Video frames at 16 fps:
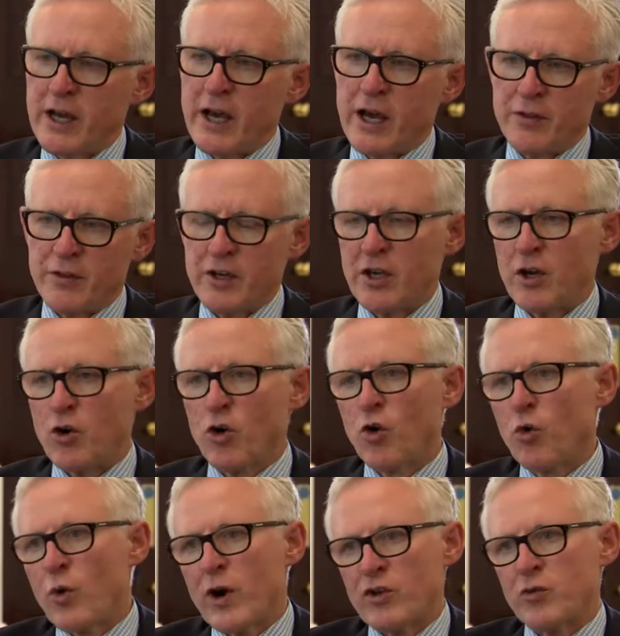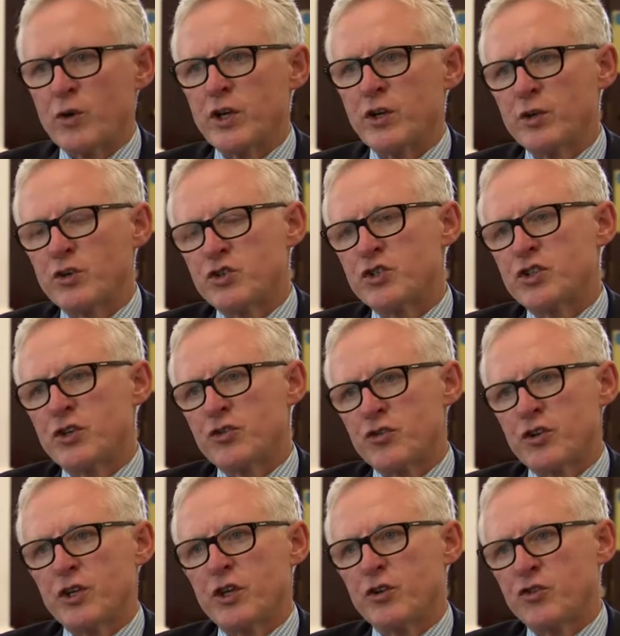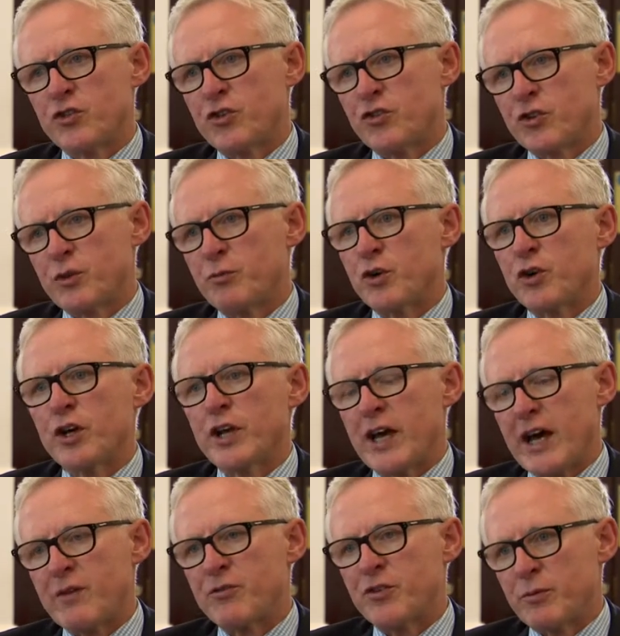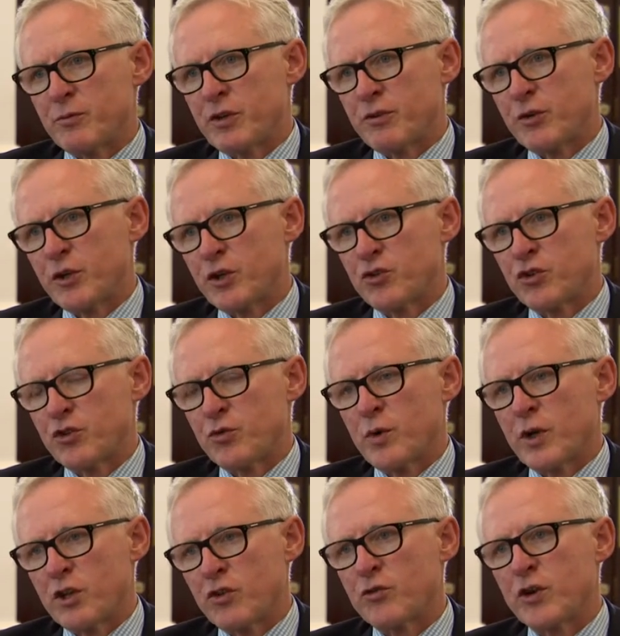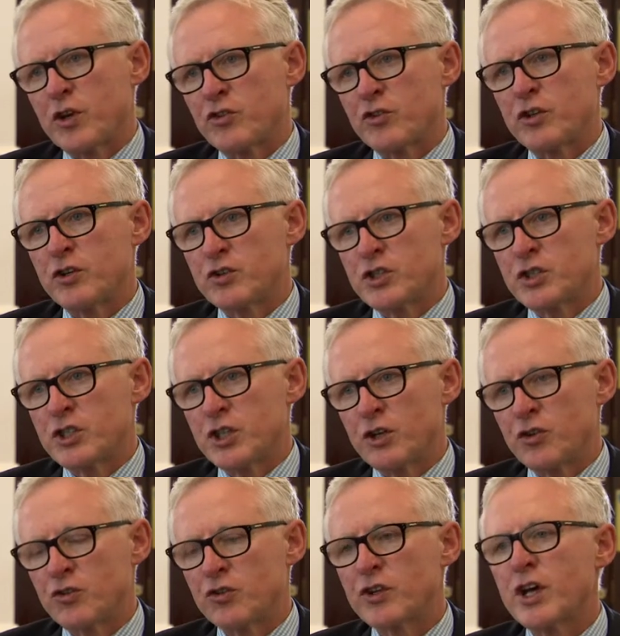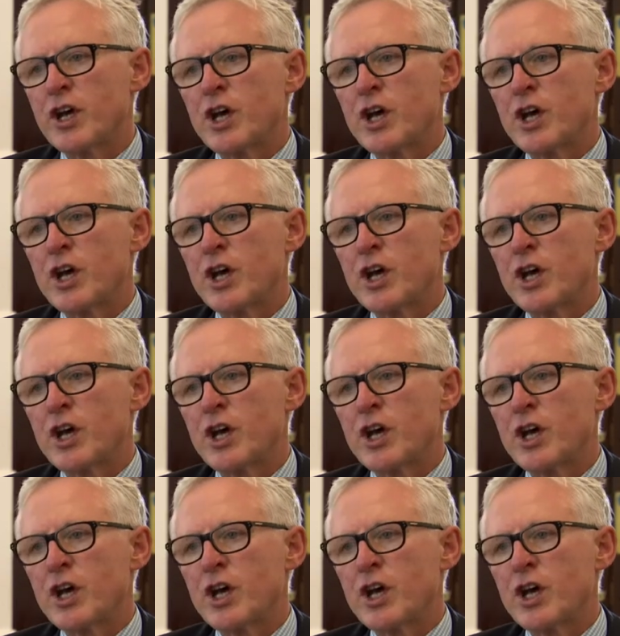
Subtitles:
I think always when you introduce a new system, you're going to have some difficulties when it's first introduced,